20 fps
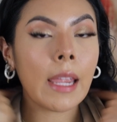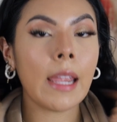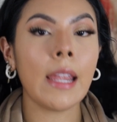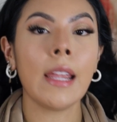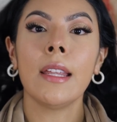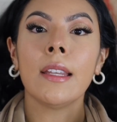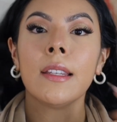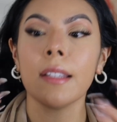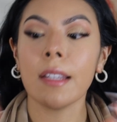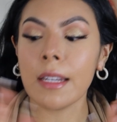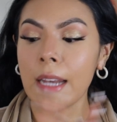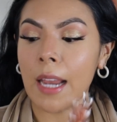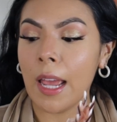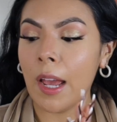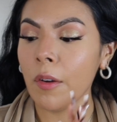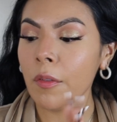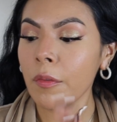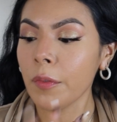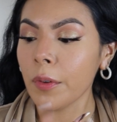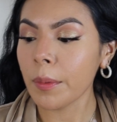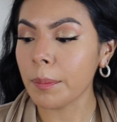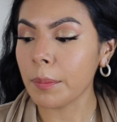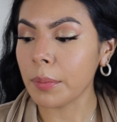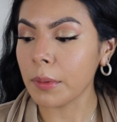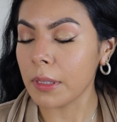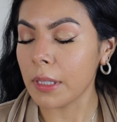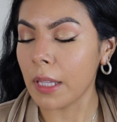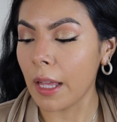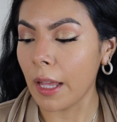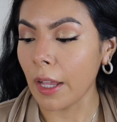and now for
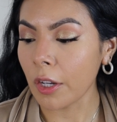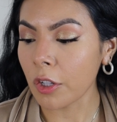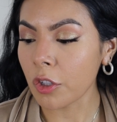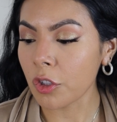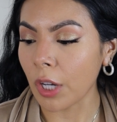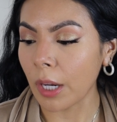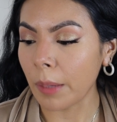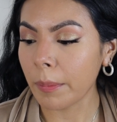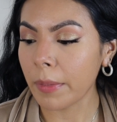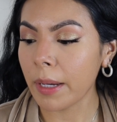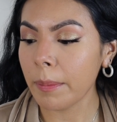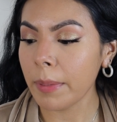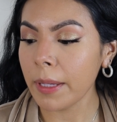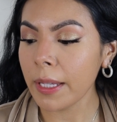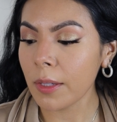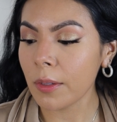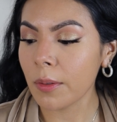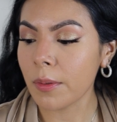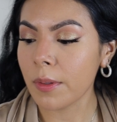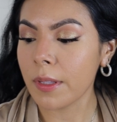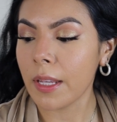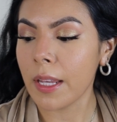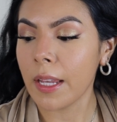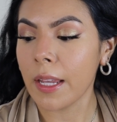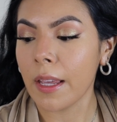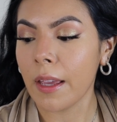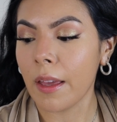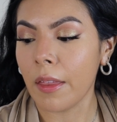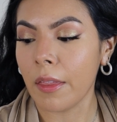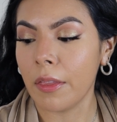blush, I'm gonna be
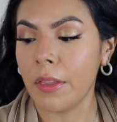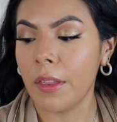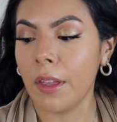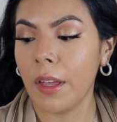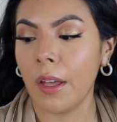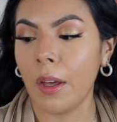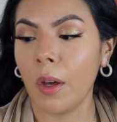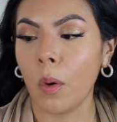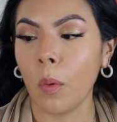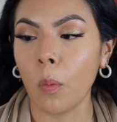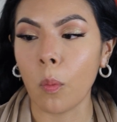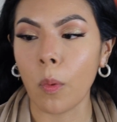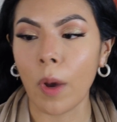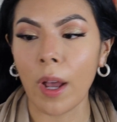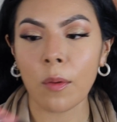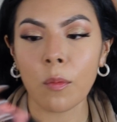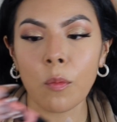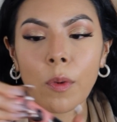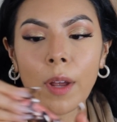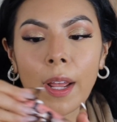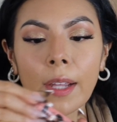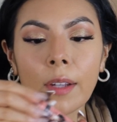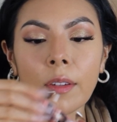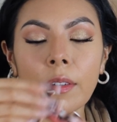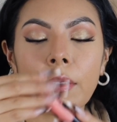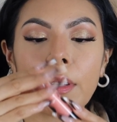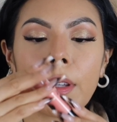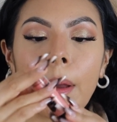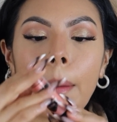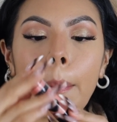using the Wet n
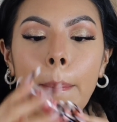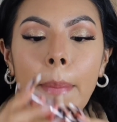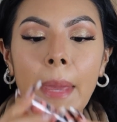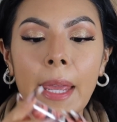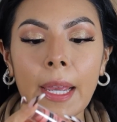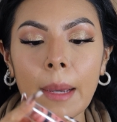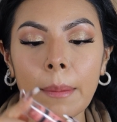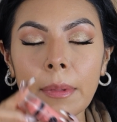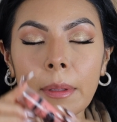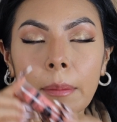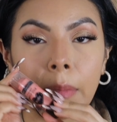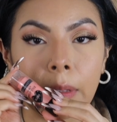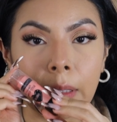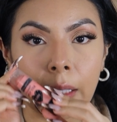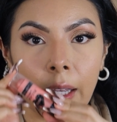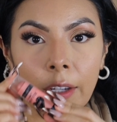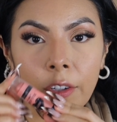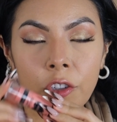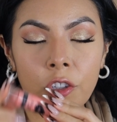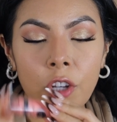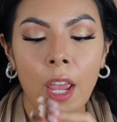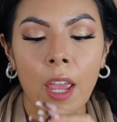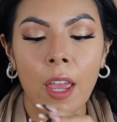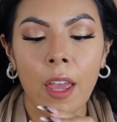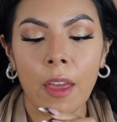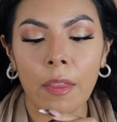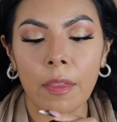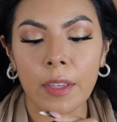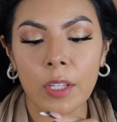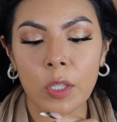Wild Makeup Blush.
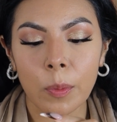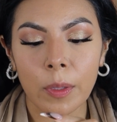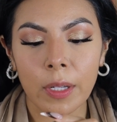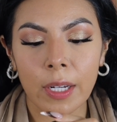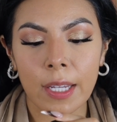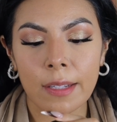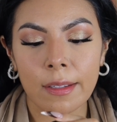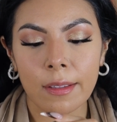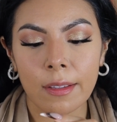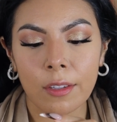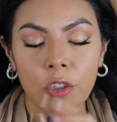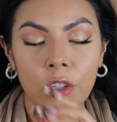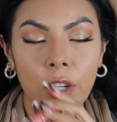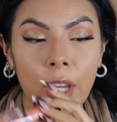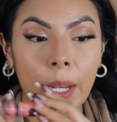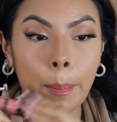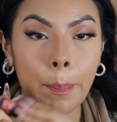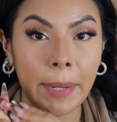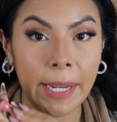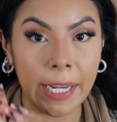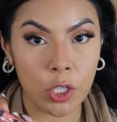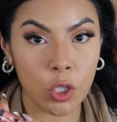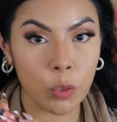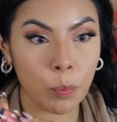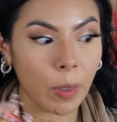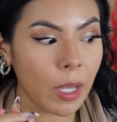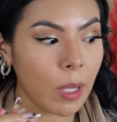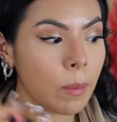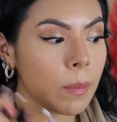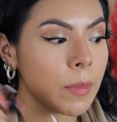This one is in the shade Peach
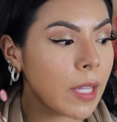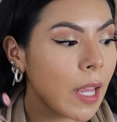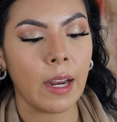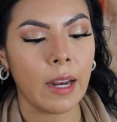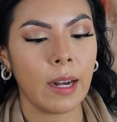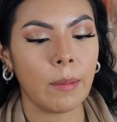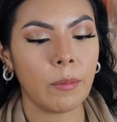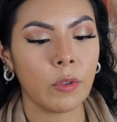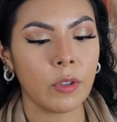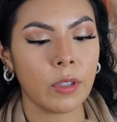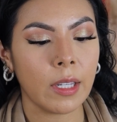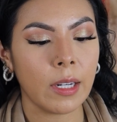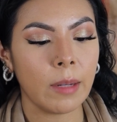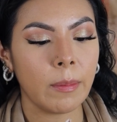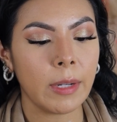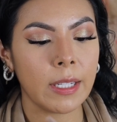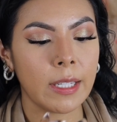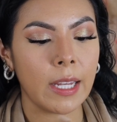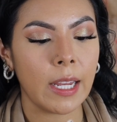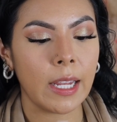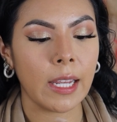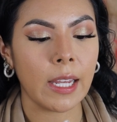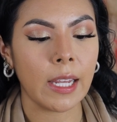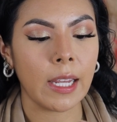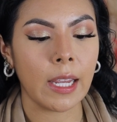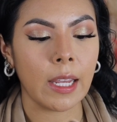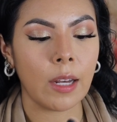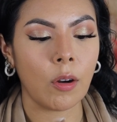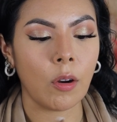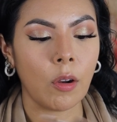Bums, and I'm just gonna be
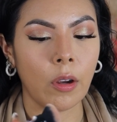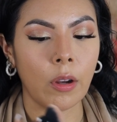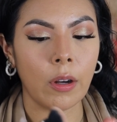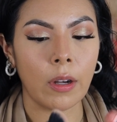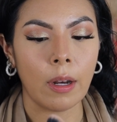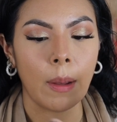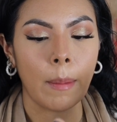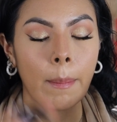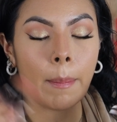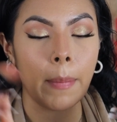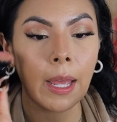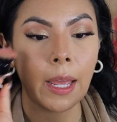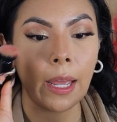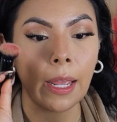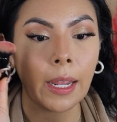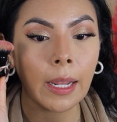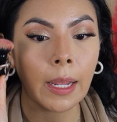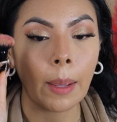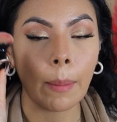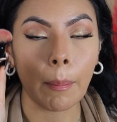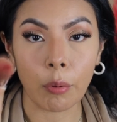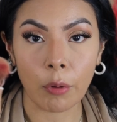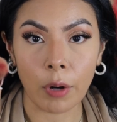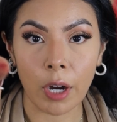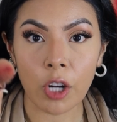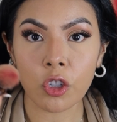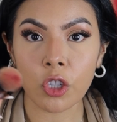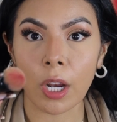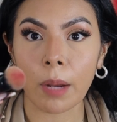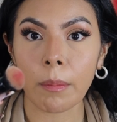taking it on my
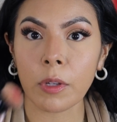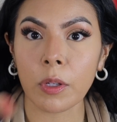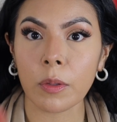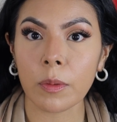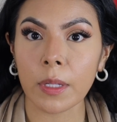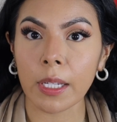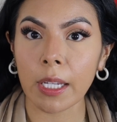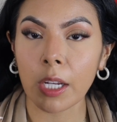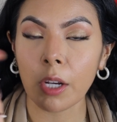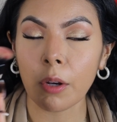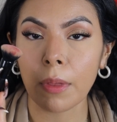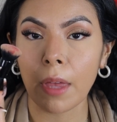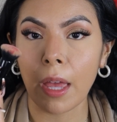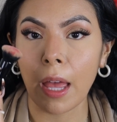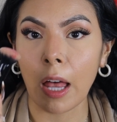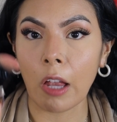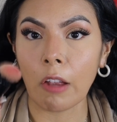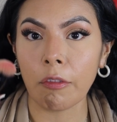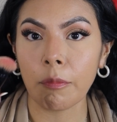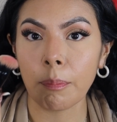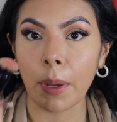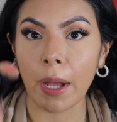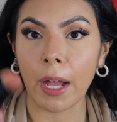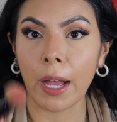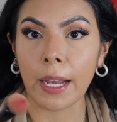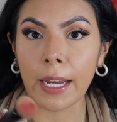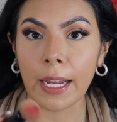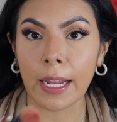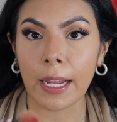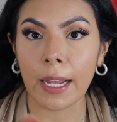brush. I'm using here the e.l.f.
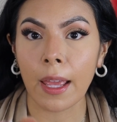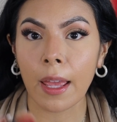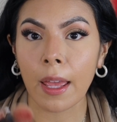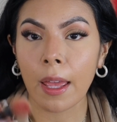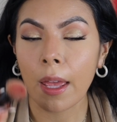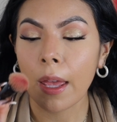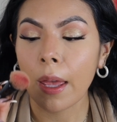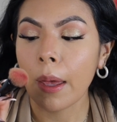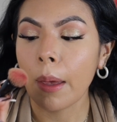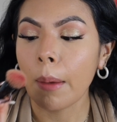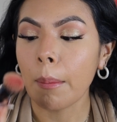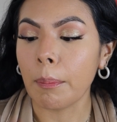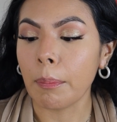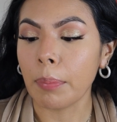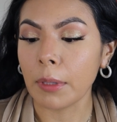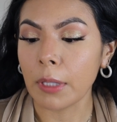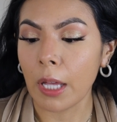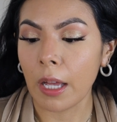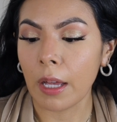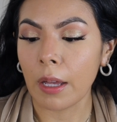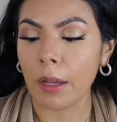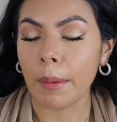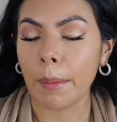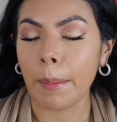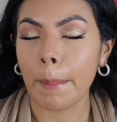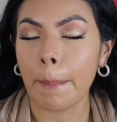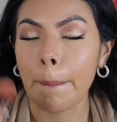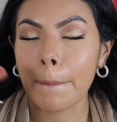Putty Blush.